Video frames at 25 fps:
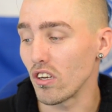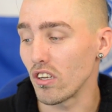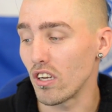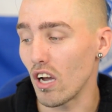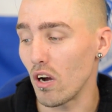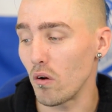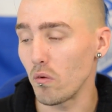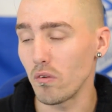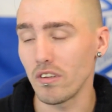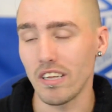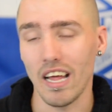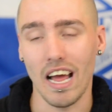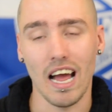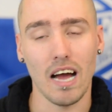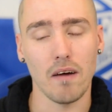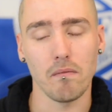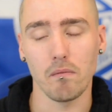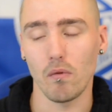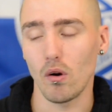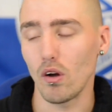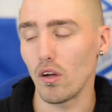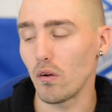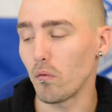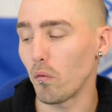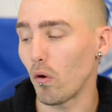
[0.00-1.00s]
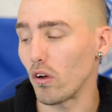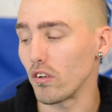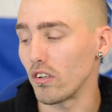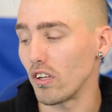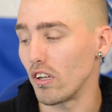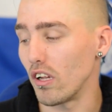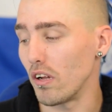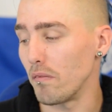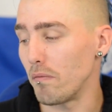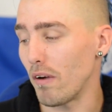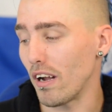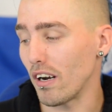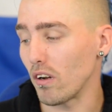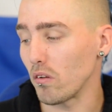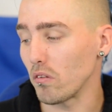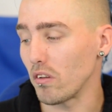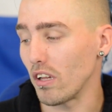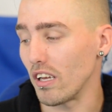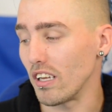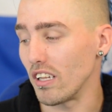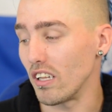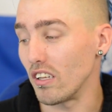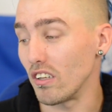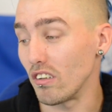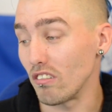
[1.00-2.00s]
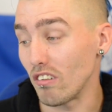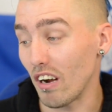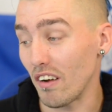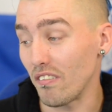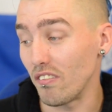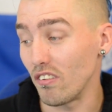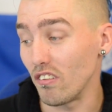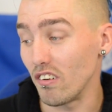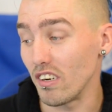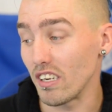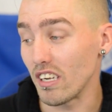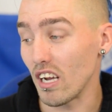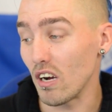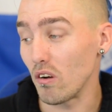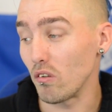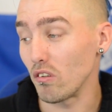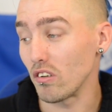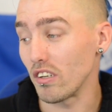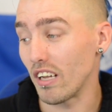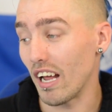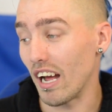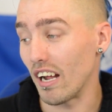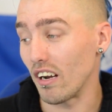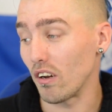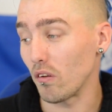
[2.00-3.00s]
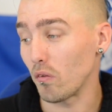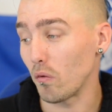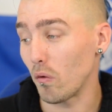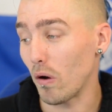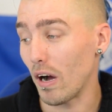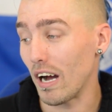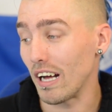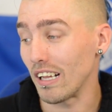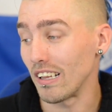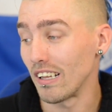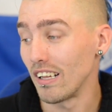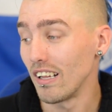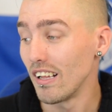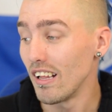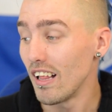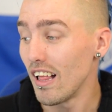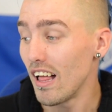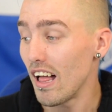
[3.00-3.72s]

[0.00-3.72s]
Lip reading: go down, but it wasn't a penalty, and the referee go down as well.